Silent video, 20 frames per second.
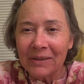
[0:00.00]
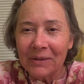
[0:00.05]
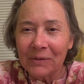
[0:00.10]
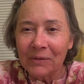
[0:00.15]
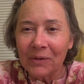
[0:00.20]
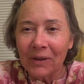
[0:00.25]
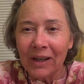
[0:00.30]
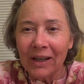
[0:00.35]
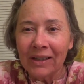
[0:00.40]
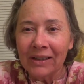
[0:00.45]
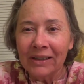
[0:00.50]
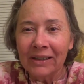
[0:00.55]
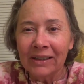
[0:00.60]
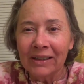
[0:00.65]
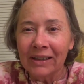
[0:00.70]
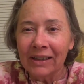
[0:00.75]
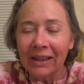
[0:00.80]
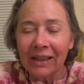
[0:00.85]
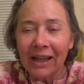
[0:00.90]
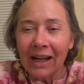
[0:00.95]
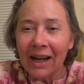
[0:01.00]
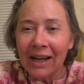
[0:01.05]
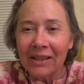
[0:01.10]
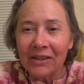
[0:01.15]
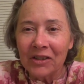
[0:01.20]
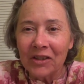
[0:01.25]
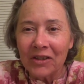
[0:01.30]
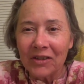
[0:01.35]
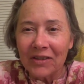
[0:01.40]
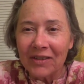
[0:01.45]
of
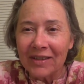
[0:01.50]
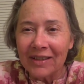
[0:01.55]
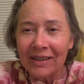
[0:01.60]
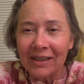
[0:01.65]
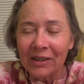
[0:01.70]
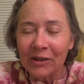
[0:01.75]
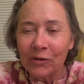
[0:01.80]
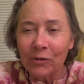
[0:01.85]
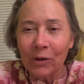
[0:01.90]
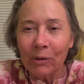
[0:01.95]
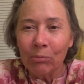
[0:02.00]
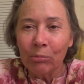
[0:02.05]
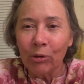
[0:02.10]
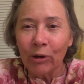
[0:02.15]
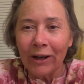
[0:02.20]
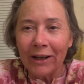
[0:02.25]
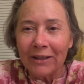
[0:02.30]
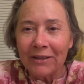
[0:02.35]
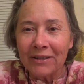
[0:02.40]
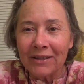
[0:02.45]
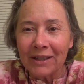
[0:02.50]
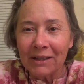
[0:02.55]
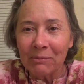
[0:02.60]
unconscious and repressed